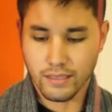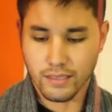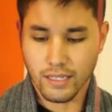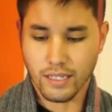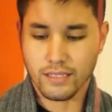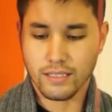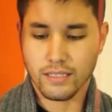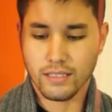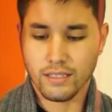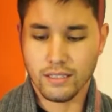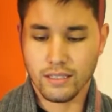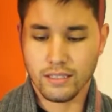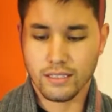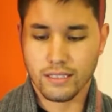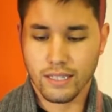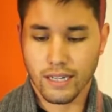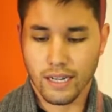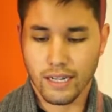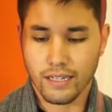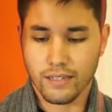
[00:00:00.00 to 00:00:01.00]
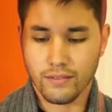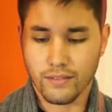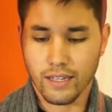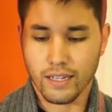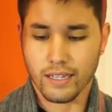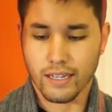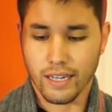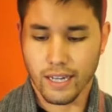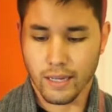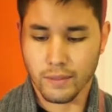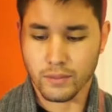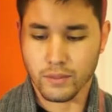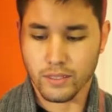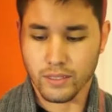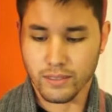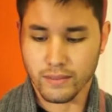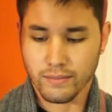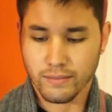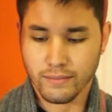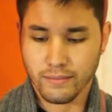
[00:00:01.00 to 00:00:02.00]
Jason looks kind of like a
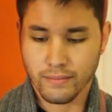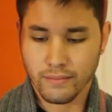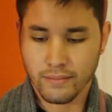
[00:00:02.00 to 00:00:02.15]
hamster.